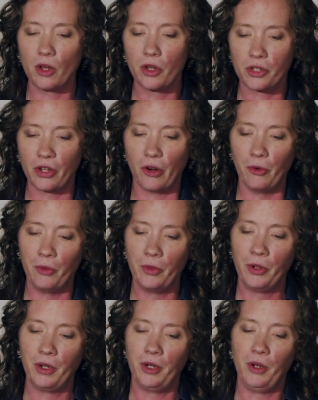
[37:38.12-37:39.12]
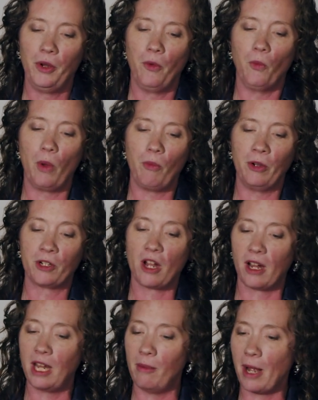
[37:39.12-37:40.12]
So, when we're
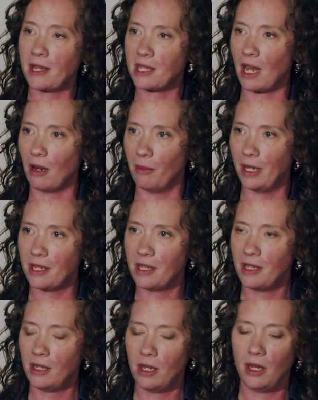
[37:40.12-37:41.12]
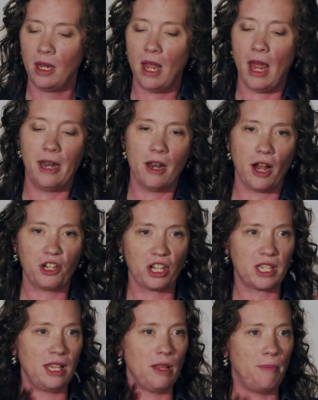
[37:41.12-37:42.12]
talking about settlements, and not
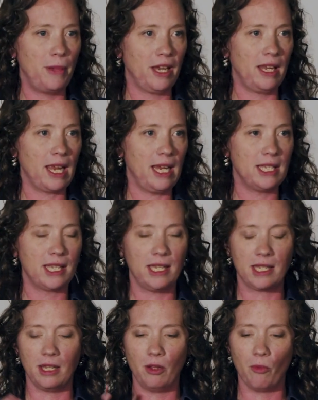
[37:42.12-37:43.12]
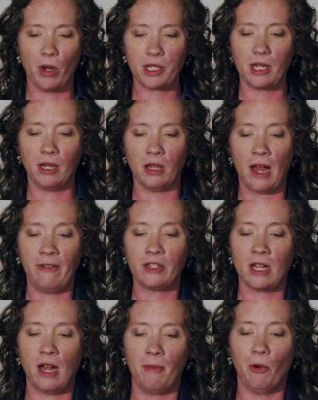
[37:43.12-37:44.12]
just in the big cases and the once in a
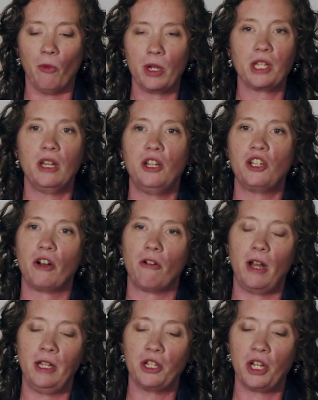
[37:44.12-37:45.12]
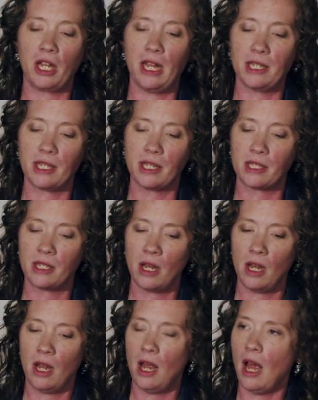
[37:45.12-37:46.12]
lifetime or once in a generation cases,
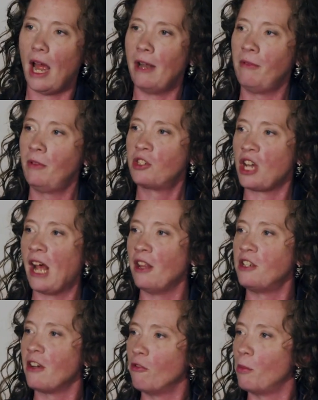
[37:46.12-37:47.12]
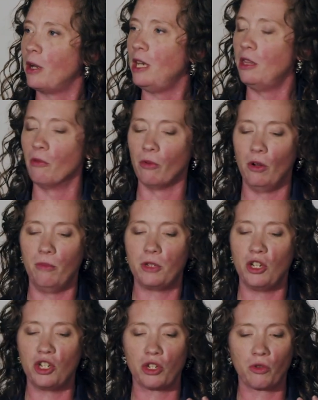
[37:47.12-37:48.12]
I'd challenge everybody in the room
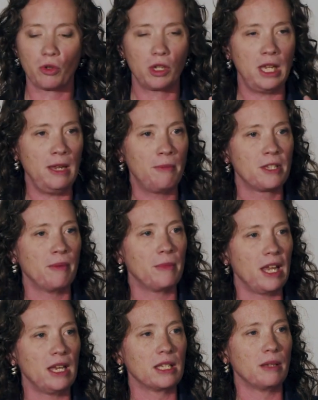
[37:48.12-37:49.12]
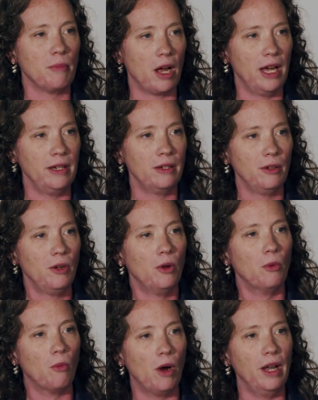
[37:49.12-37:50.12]
to just keep some things in mind.
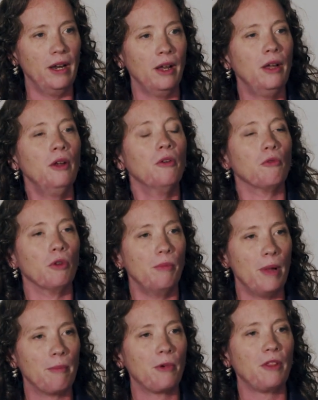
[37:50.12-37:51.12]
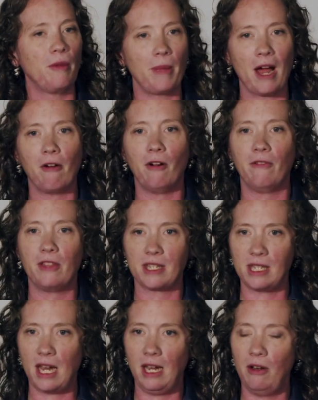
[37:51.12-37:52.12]
One, remember the power of the
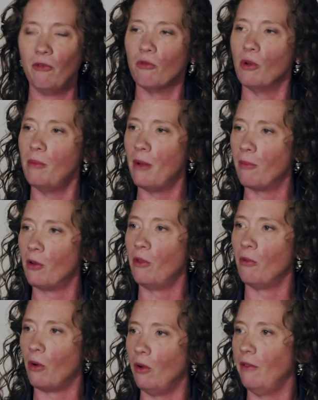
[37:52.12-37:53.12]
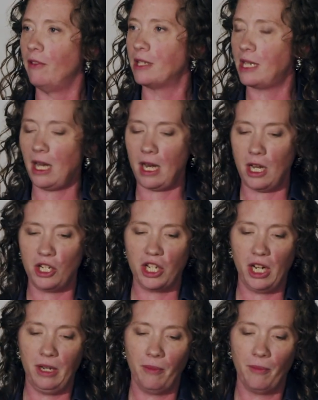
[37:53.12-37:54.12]
state. Remember the role of the state AG.